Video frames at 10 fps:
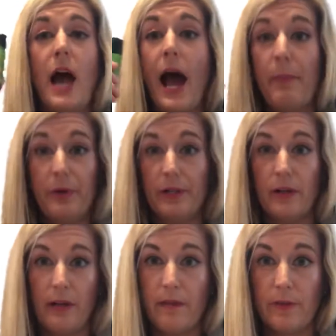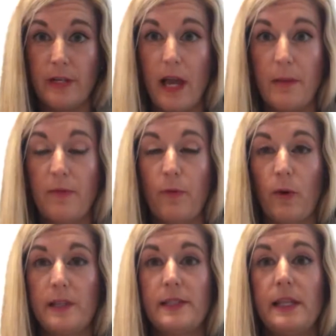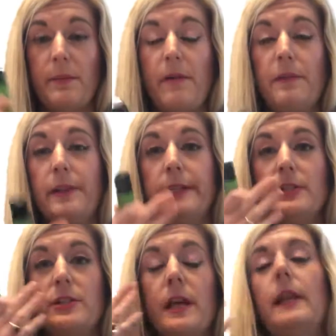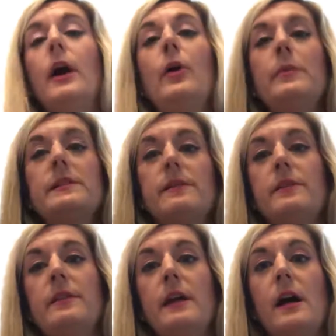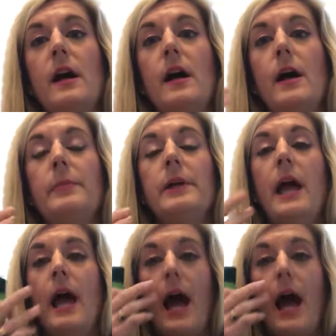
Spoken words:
I put it on every night before I sleep. I feel like it just kind of opens everything up.